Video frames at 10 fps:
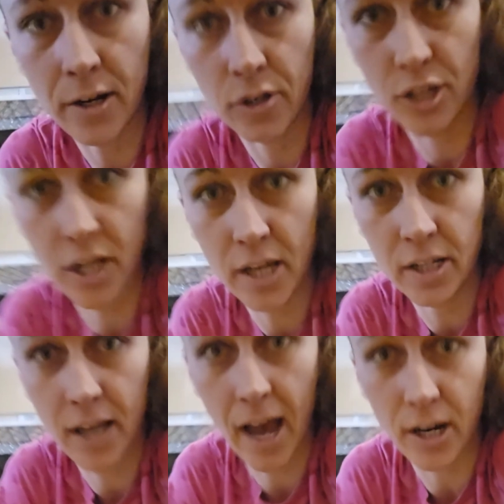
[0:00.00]
energy
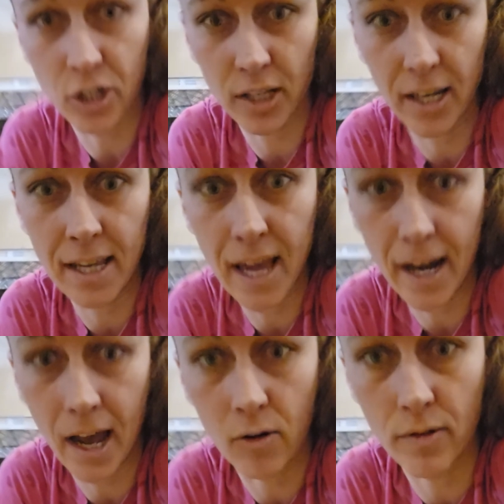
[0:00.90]
to actually
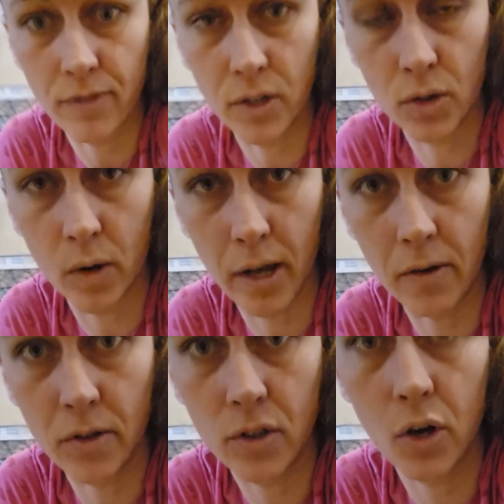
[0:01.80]
get out of the
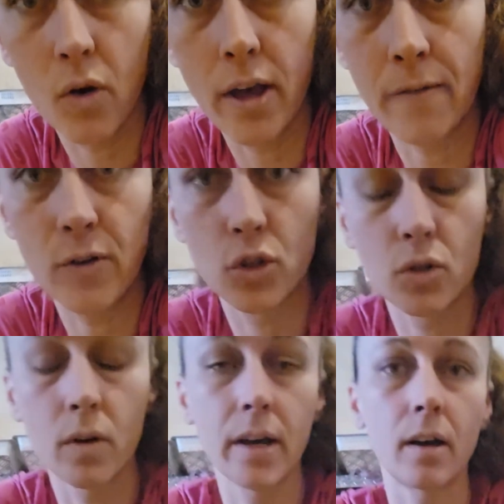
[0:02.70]
soil. So if your
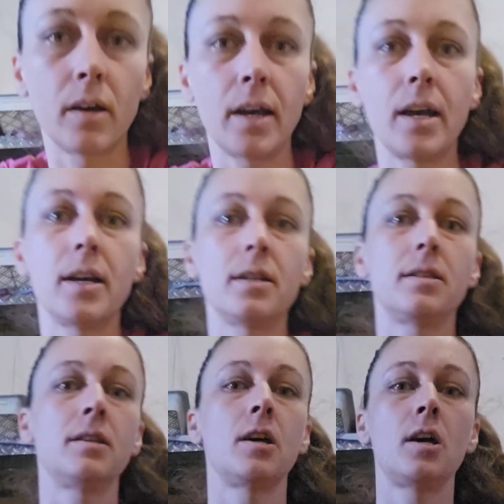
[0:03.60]
soil
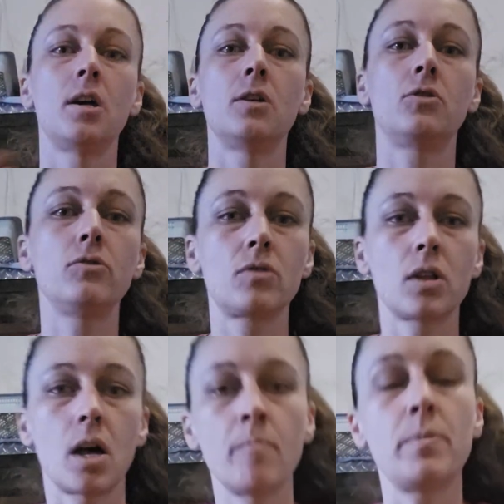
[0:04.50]
is too
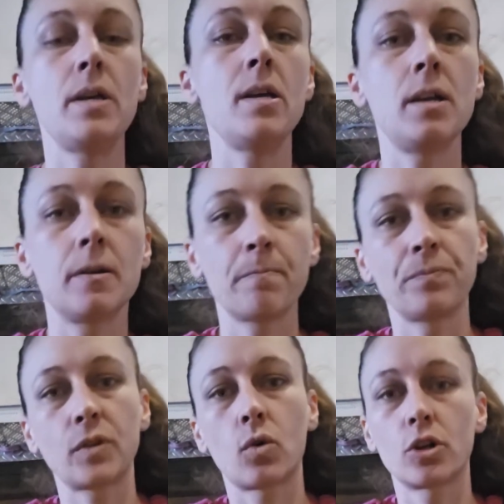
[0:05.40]
clumpy
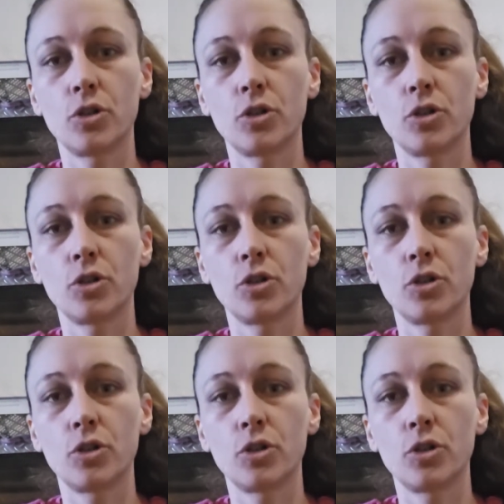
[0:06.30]
or